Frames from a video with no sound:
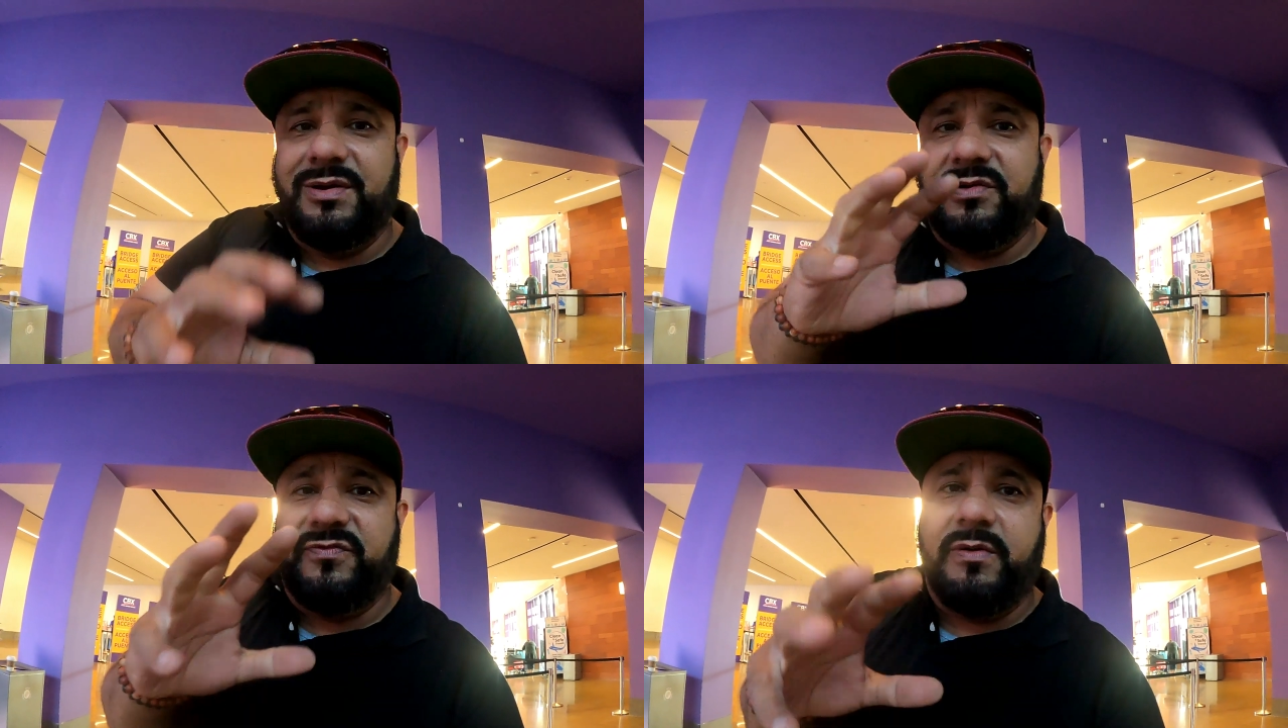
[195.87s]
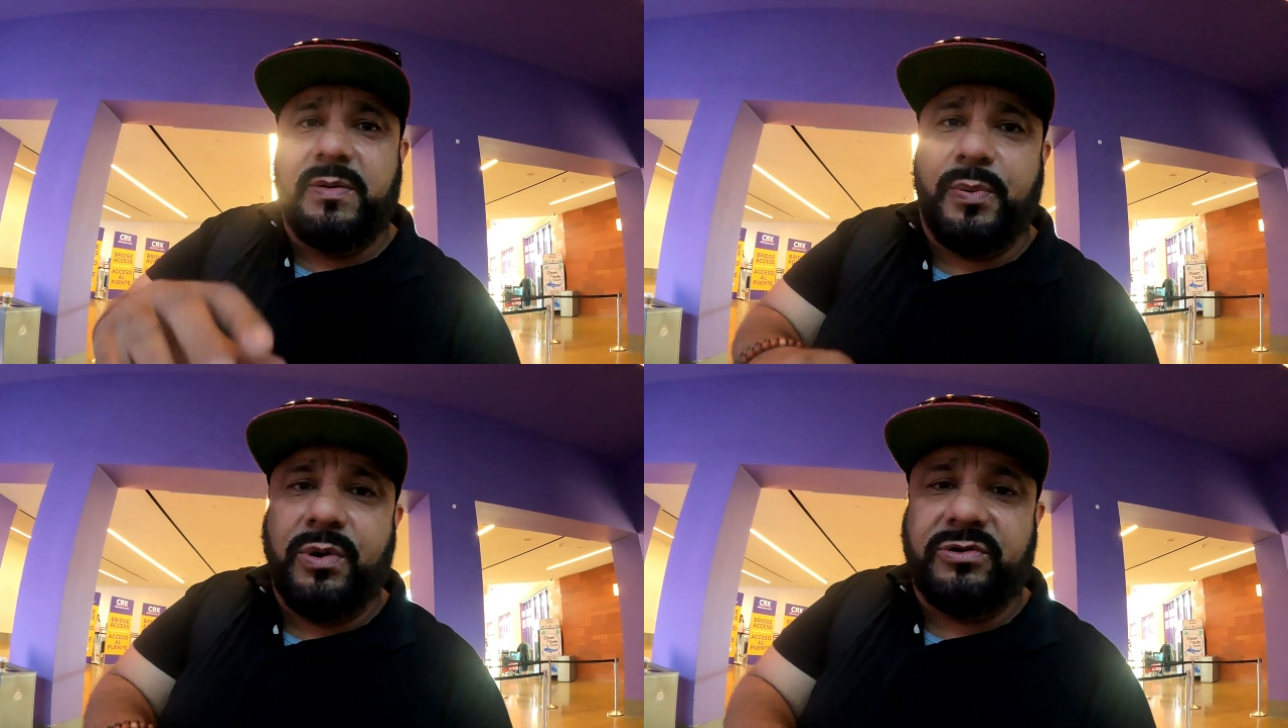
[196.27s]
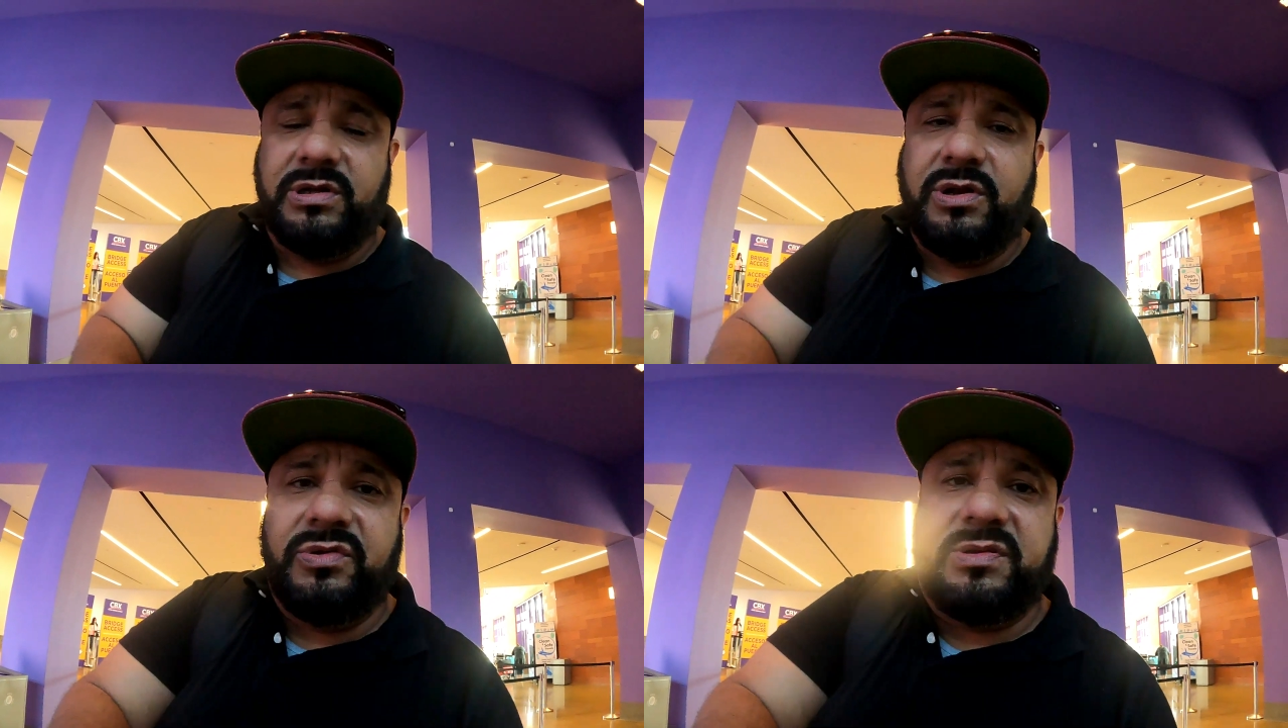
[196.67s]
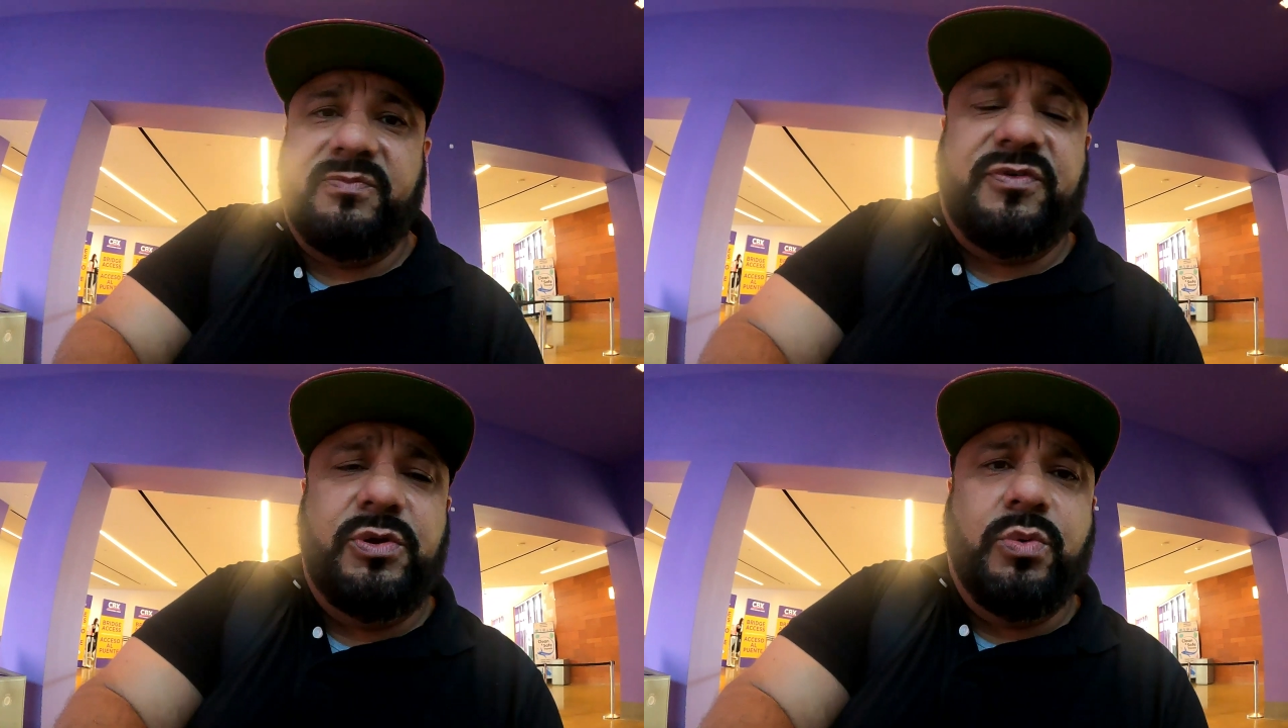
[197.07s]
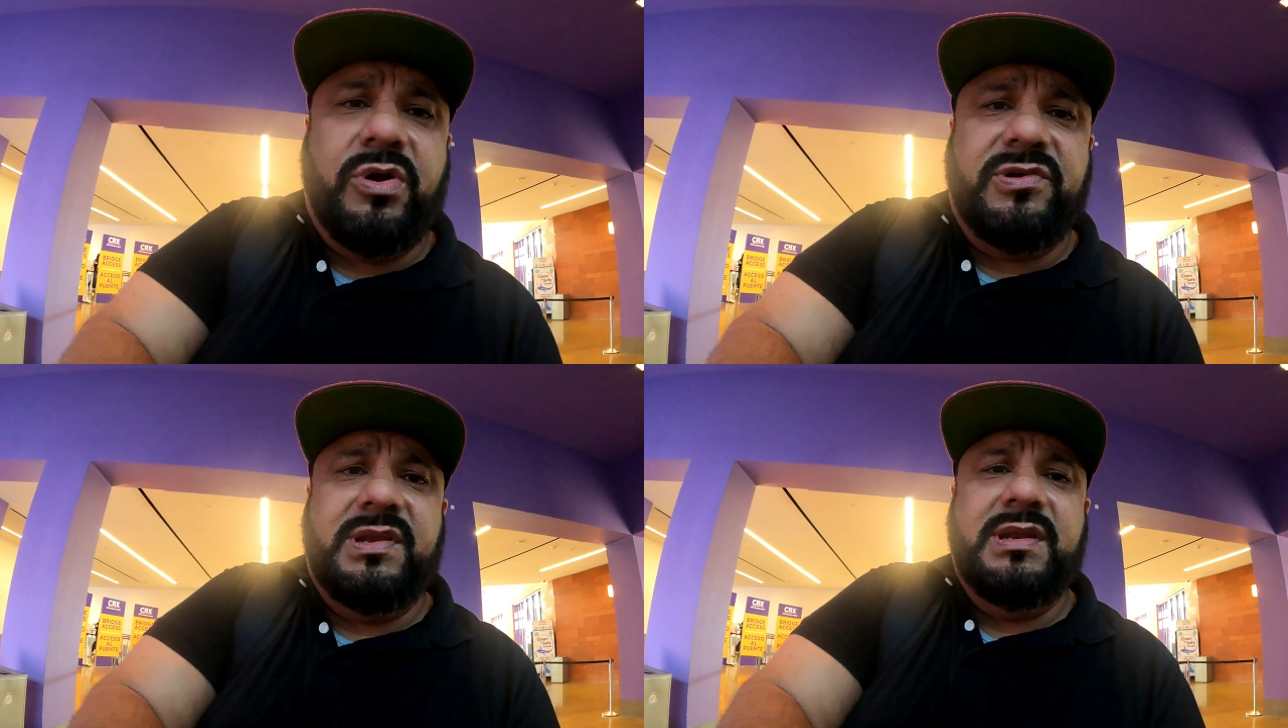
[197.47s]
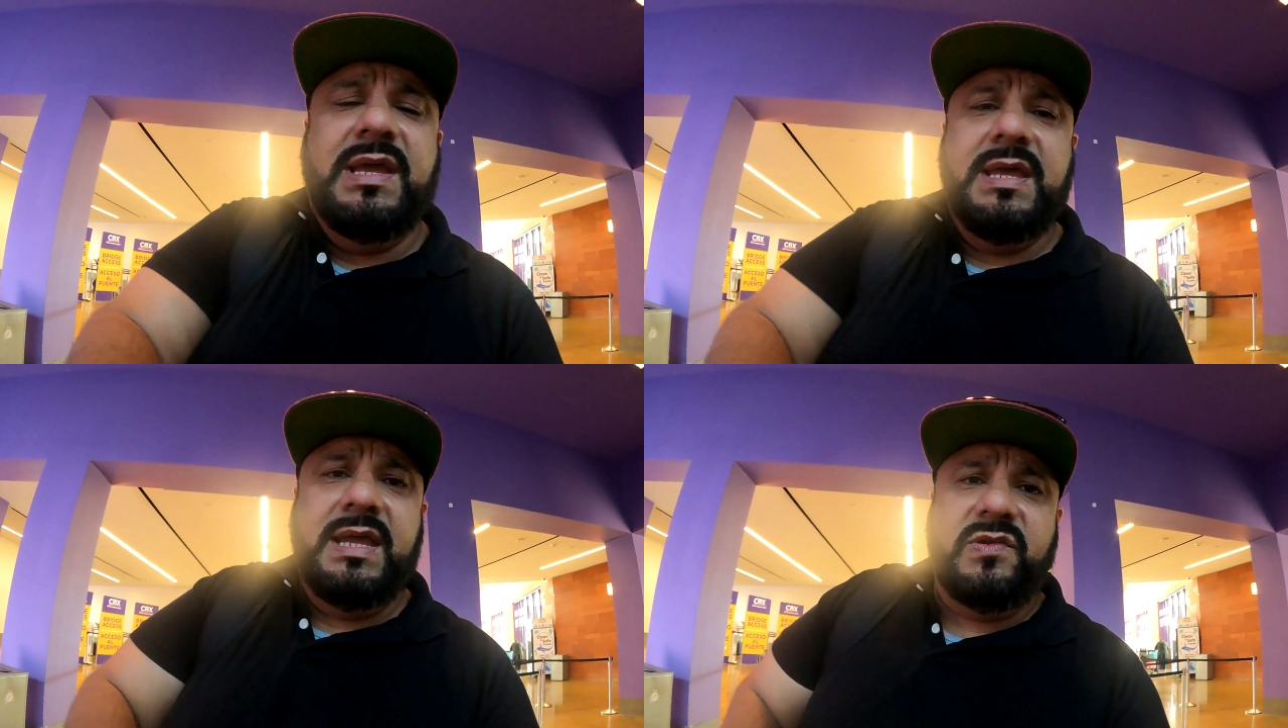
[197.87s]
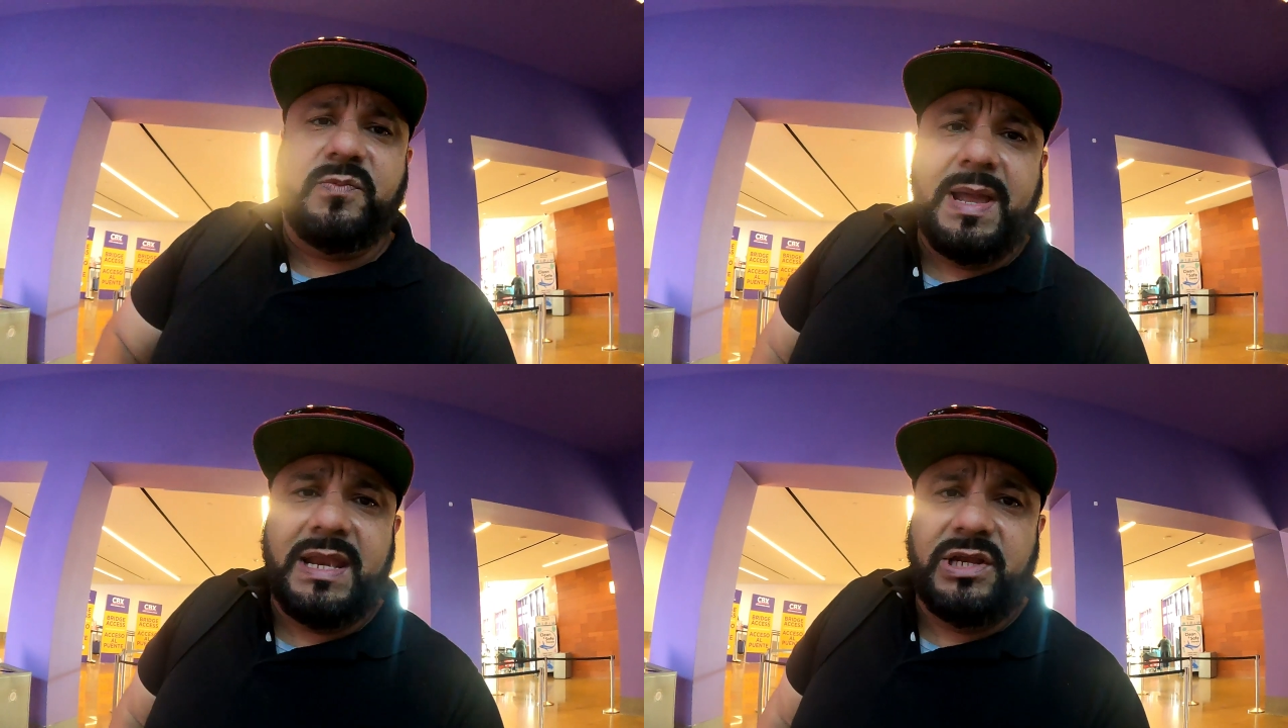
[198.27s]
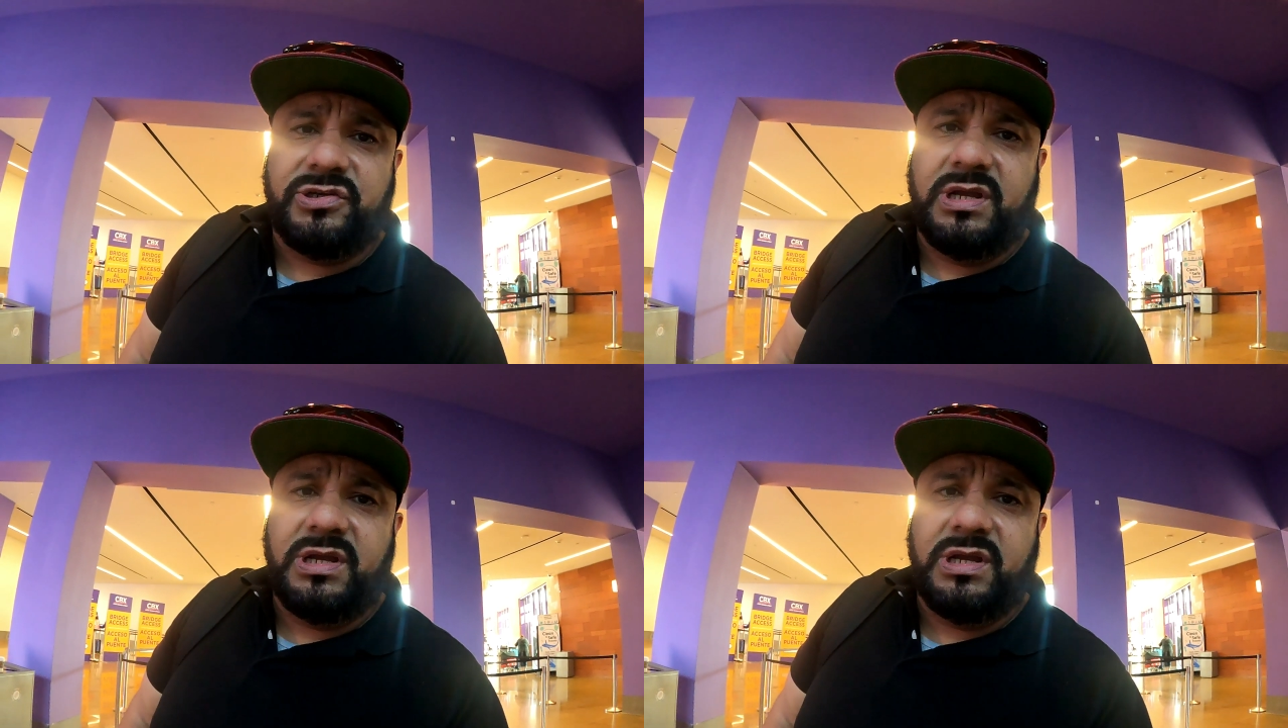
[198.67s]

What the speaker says: it's very important to know some few words in Spanish.